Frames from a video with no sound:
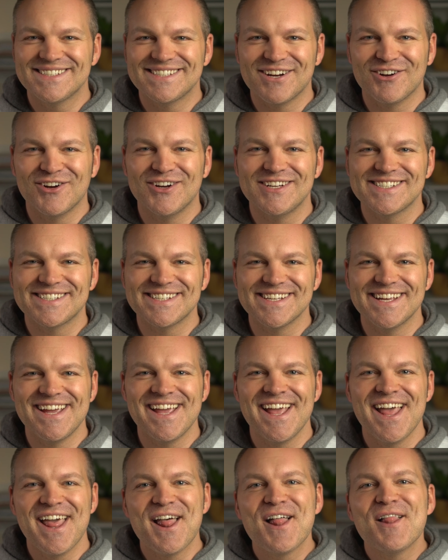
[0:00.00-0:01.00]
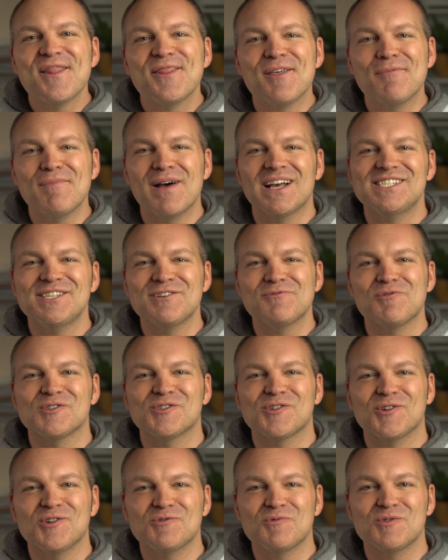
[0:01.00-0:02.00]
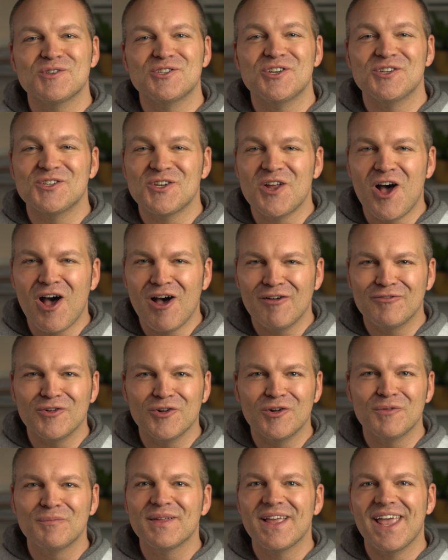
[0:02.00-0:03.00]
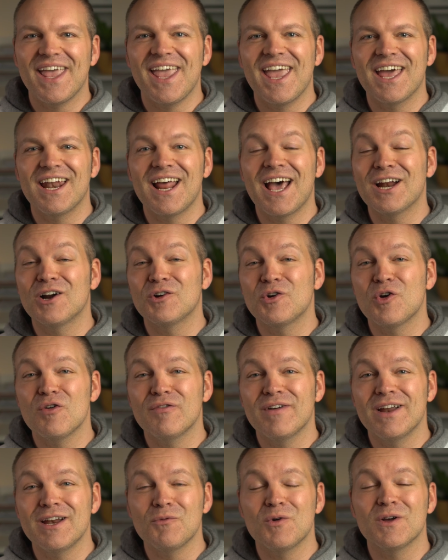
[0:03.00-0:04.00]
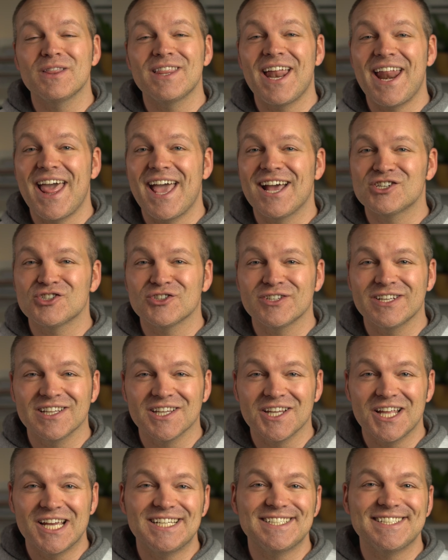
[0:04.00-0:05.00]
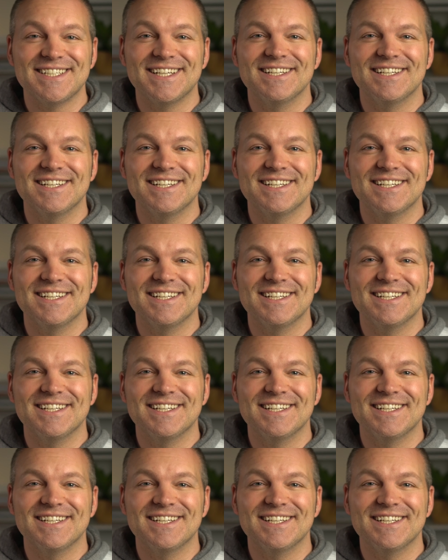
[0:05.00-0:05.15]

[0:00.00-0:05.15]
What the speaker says: seriously, the MySQL search was just awful, and I don't know of anyone that actually liked